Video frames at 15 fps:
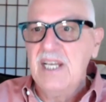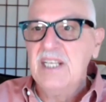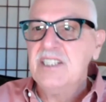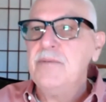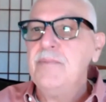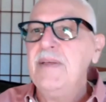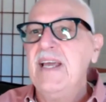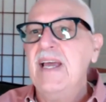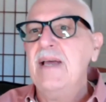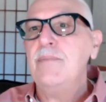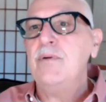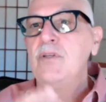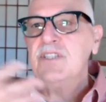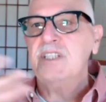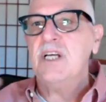to be
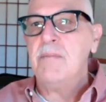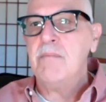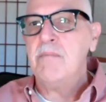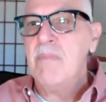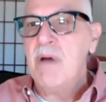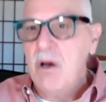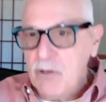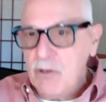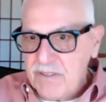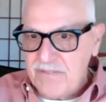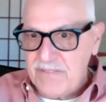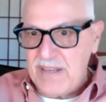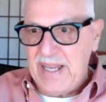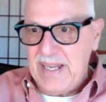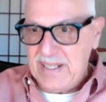able to
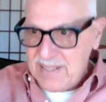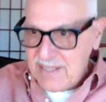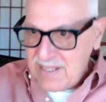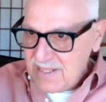motivate